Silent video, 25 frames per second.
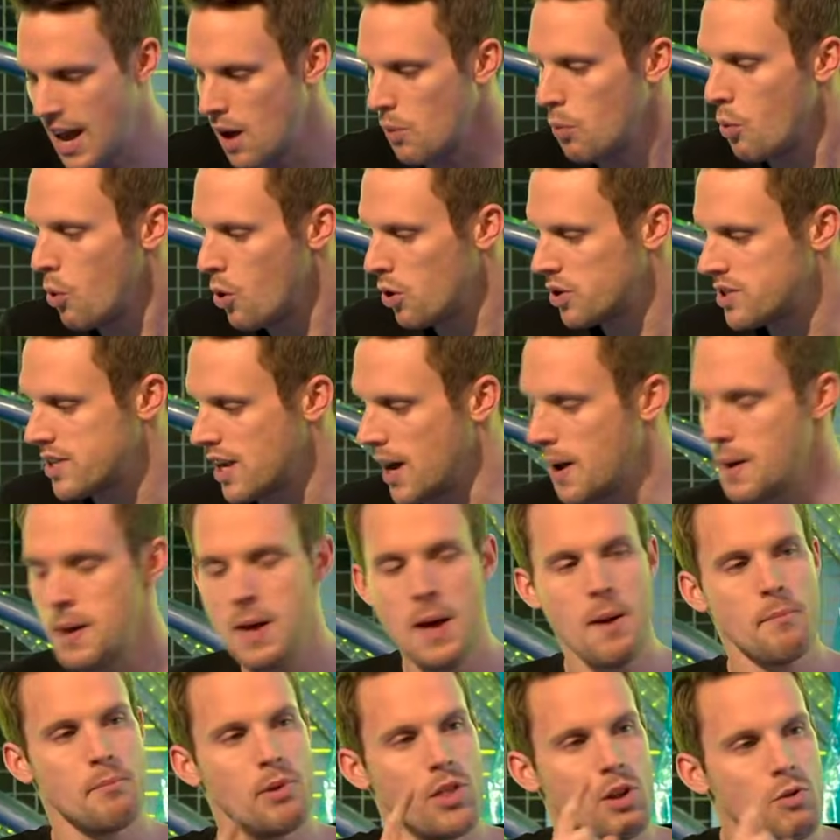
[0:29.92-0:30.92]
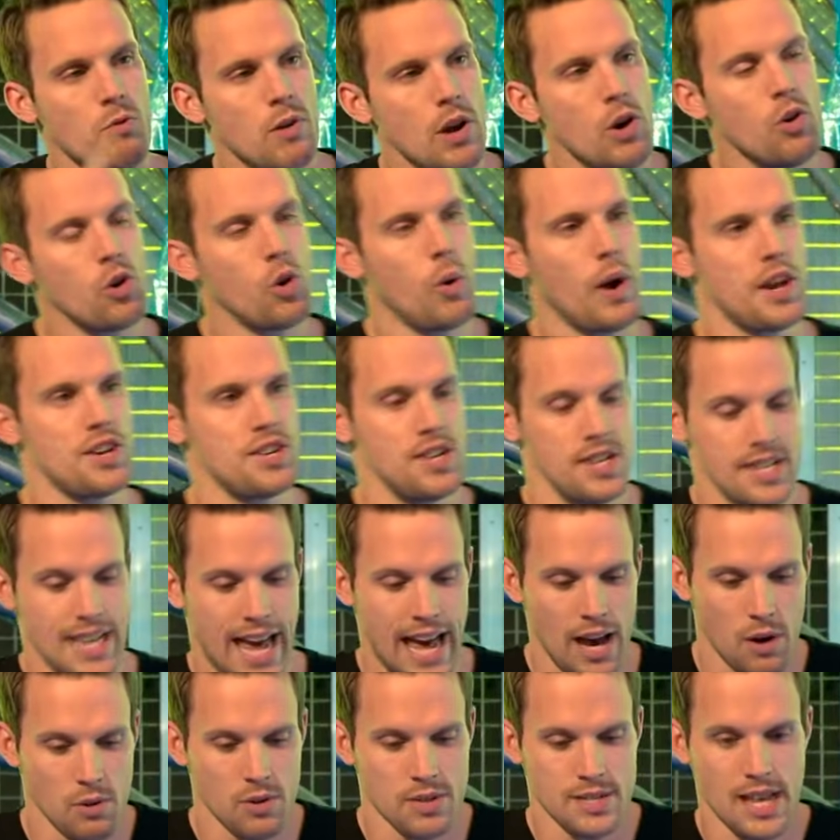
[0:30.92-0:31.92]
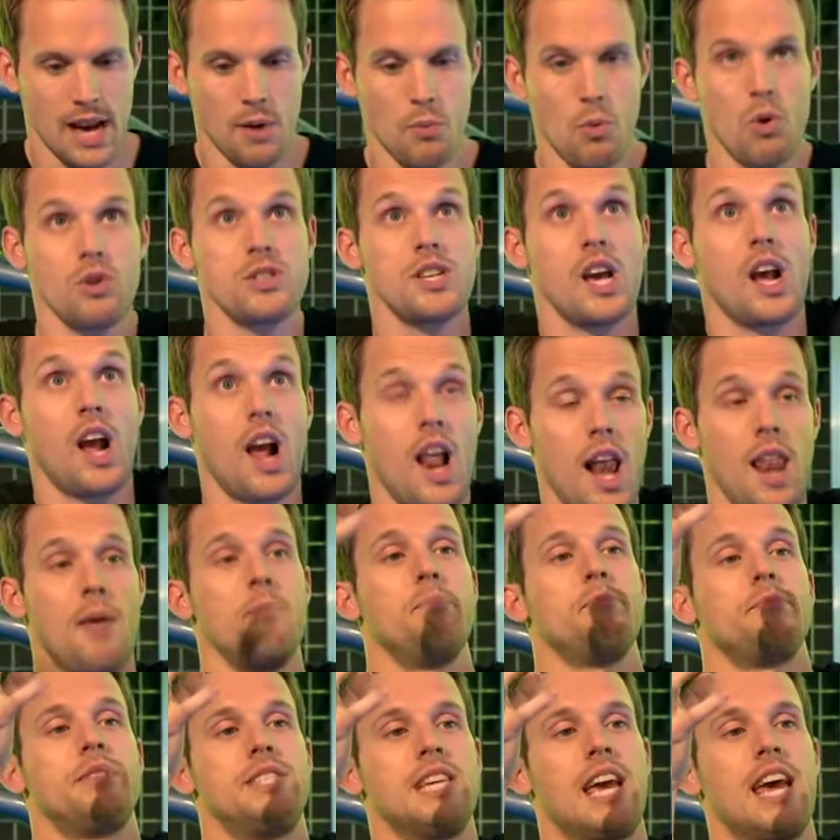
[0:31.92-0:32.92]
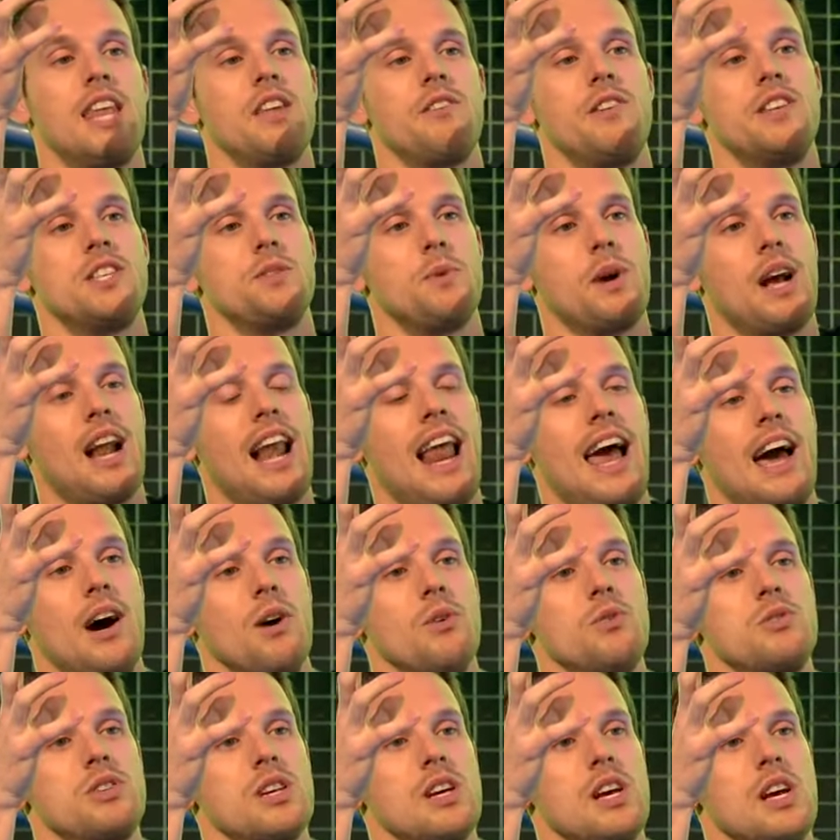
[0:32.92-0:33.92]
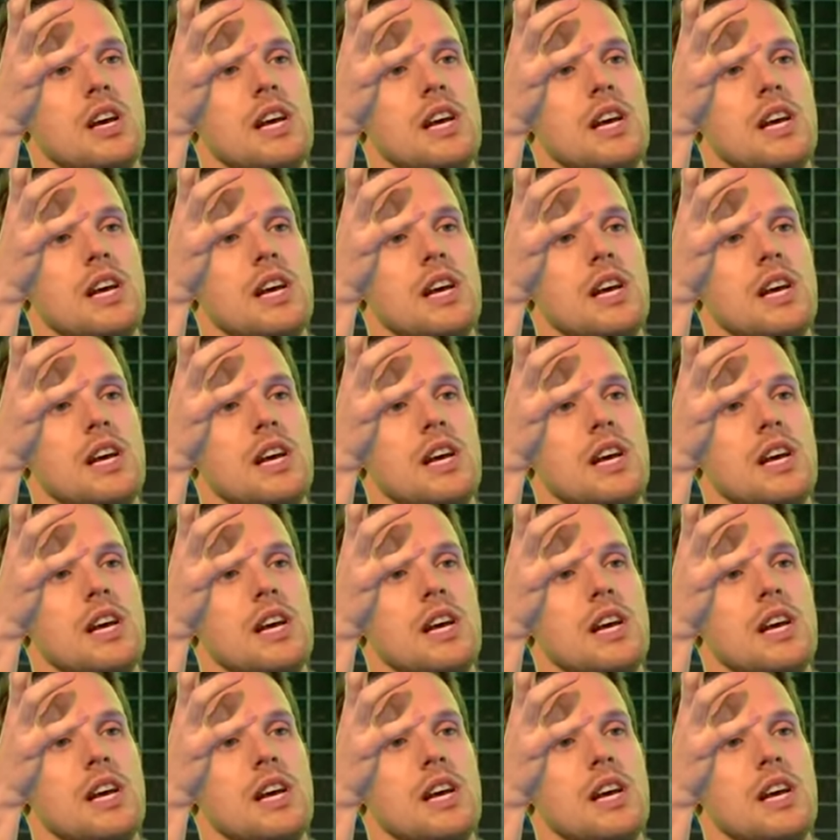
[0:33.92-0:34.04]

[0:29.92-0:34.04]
yeah, water. But the real question is, how does that water clump together into a cloud